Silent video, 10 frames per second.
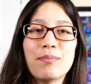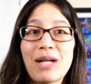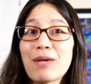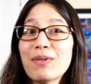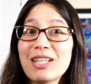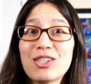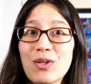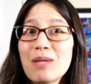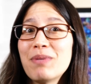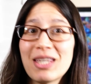But I really
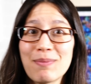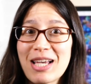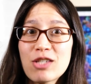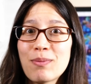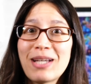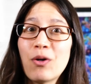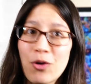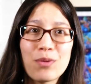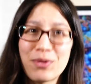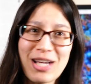enjoy being the mastermind
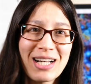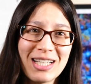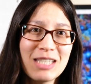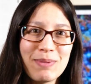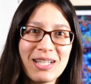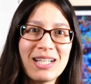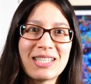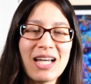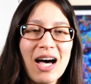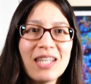or the protagonist because
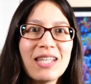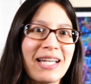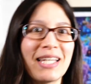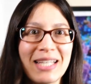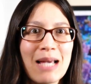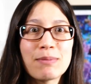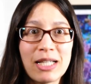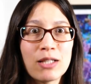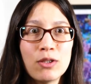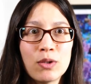unlike in games
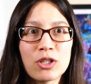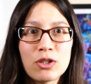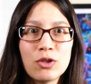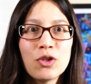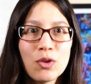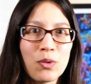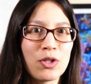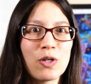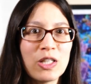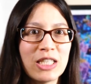like Clue or Sleuth, where
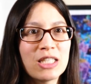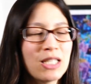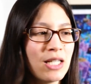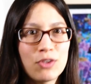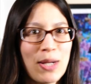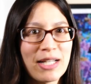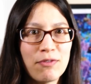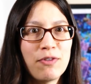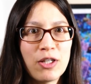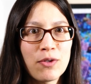you're all just trying to
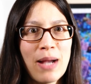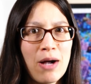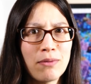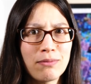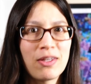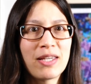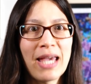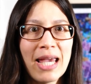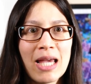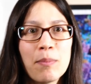figure out the
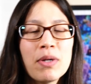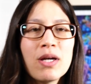game,